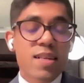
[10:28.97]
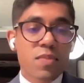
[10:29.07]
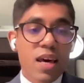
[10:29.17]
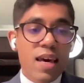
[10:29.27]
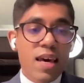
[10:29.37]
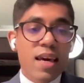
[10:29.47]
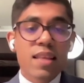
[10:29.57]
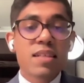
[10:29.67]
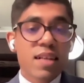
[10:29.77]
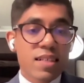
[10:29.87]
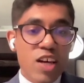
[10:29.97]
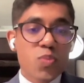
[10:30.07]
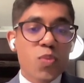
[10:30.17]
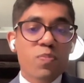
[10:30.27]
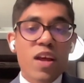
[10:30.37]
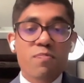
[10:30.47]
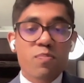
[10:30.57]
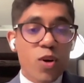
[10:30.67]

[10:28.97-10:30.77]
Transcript: In the internet age, most